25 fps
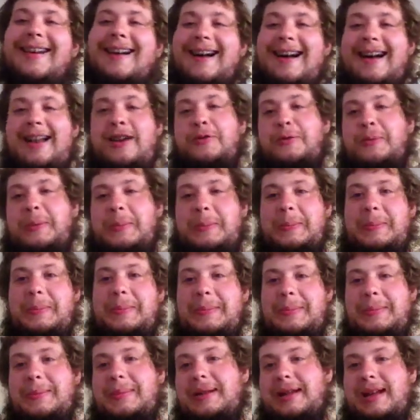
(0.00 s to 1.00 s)
I don't
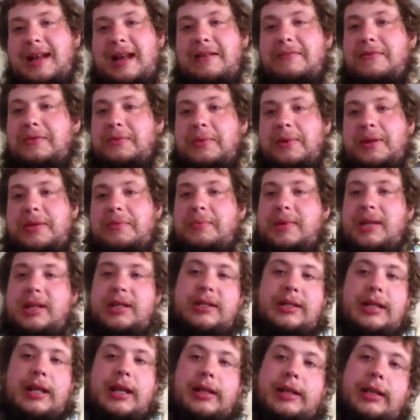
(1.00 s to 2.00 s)
have it with me,
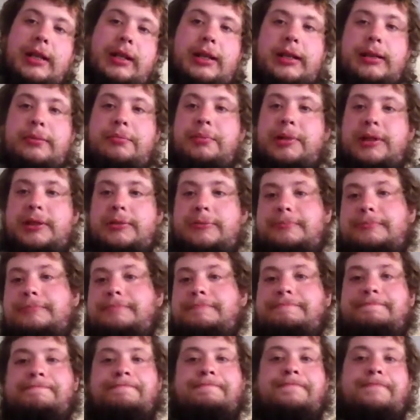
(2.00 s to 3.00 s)
sadly, but
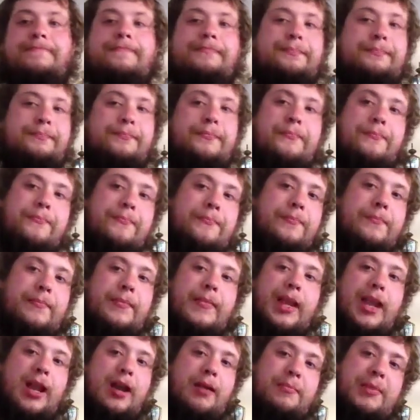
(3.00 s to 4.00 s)

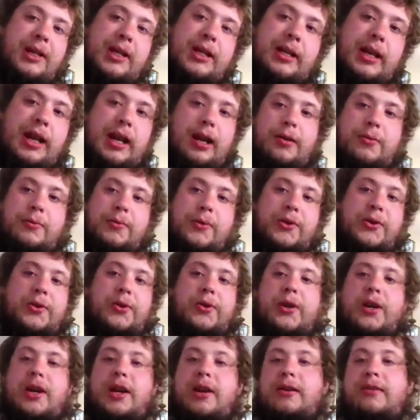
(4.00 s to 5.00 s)
I mean, yeah,
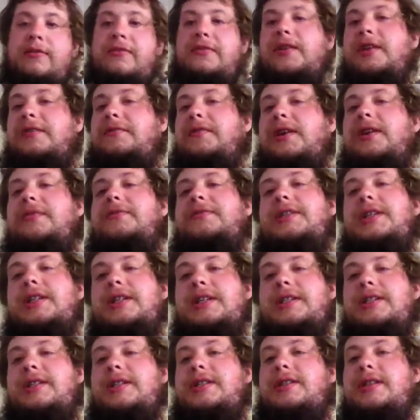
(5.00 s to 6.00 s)
Ruger
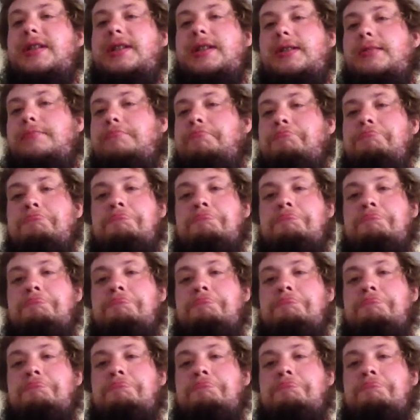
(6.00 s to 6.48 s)
AR-556 is a